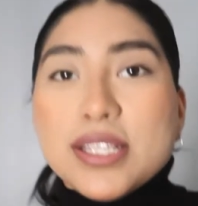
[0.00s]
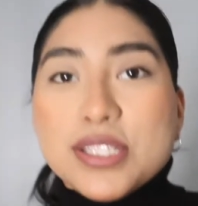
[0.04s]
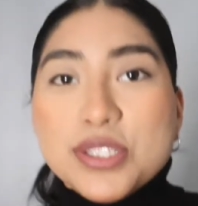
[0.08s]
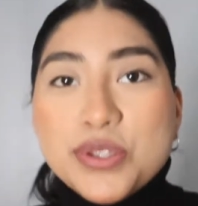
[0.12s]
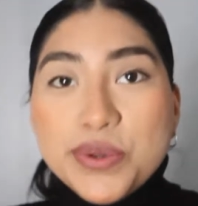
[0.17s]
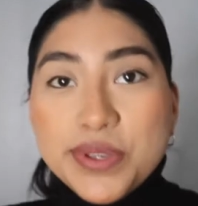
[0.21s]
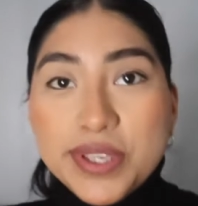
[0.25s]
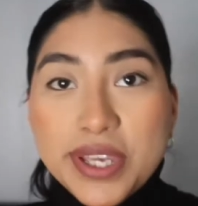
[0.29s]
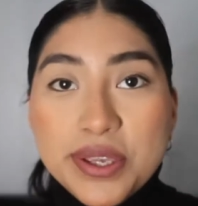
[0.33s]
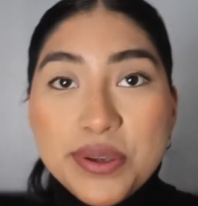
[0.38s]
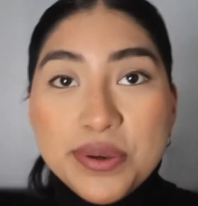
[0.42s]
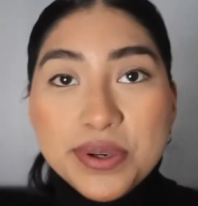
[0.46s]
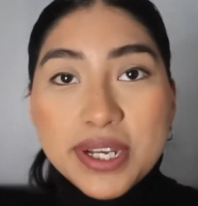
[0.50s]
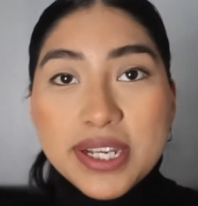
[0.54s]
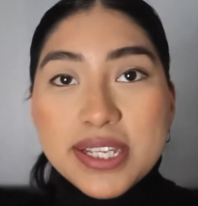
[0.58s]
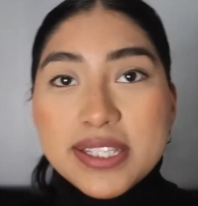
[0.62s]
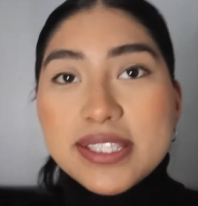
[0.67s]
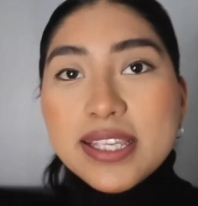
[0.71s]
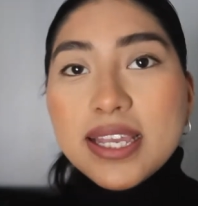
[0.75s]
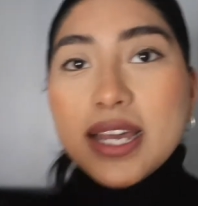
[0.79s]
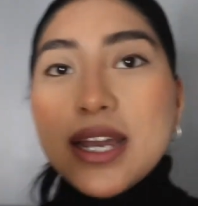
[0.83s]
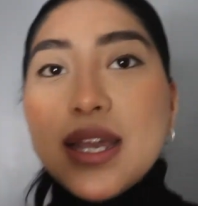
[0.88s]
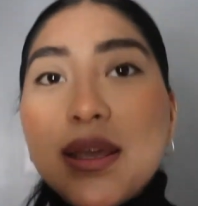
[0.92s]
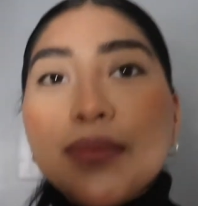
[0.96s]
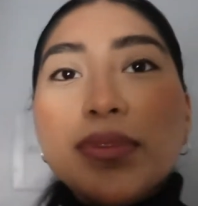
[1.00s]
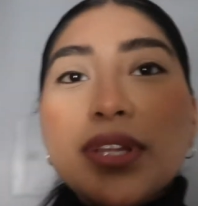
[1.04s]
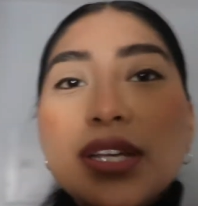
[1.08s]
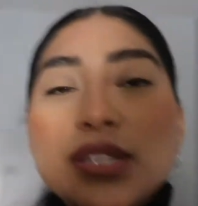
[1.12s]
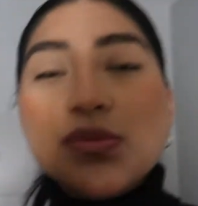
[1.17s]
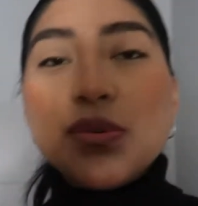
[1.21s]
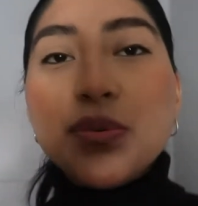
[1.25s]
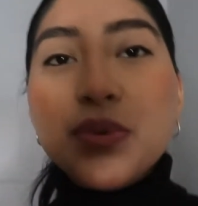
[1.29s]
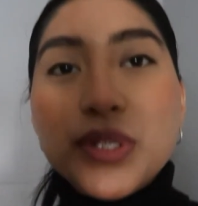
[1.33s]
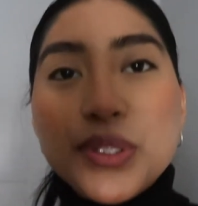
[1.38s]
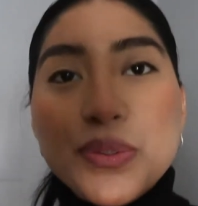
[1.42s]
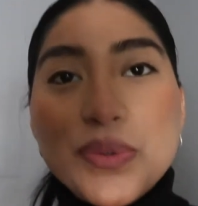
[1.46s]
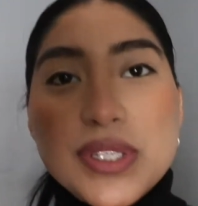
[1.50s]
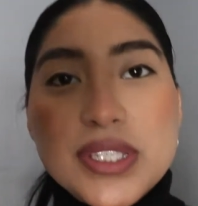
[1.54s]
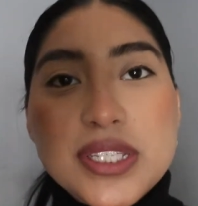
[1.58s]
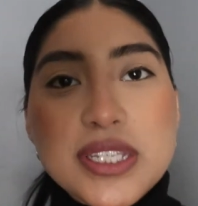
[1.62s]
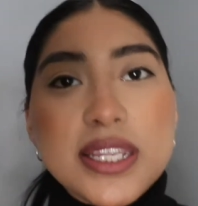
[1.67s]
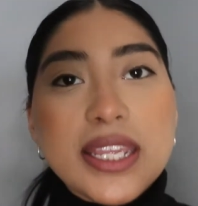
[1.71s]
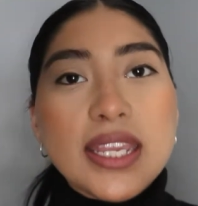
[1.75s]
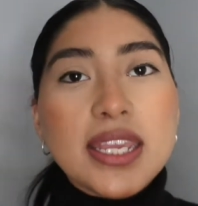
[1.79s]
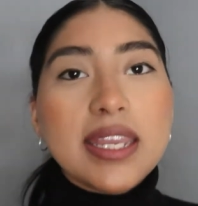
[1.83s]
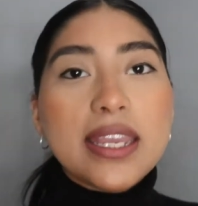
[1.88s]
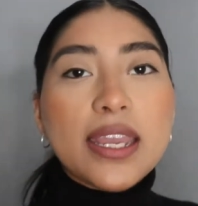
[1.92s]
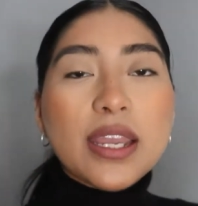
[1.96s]
So yeah, you guys, that's what we're doing
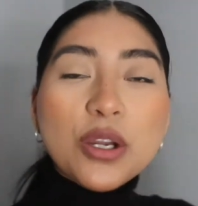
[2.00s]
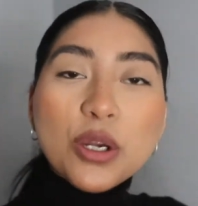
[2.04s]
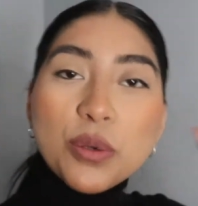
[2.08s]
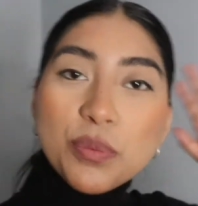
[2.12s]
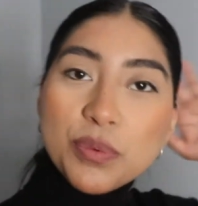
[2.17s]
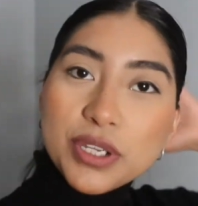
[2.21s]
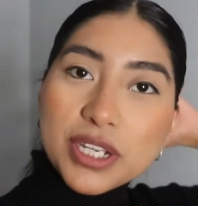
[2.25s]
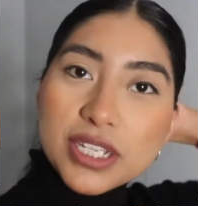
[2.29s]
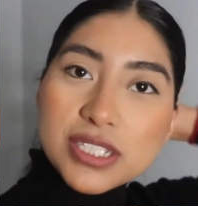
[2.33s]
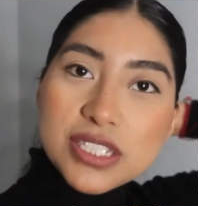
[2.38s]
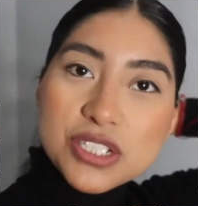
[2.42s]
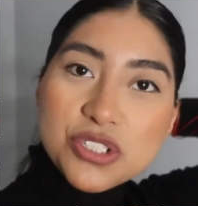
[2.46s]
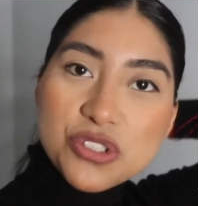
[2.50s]
today. I hope you guys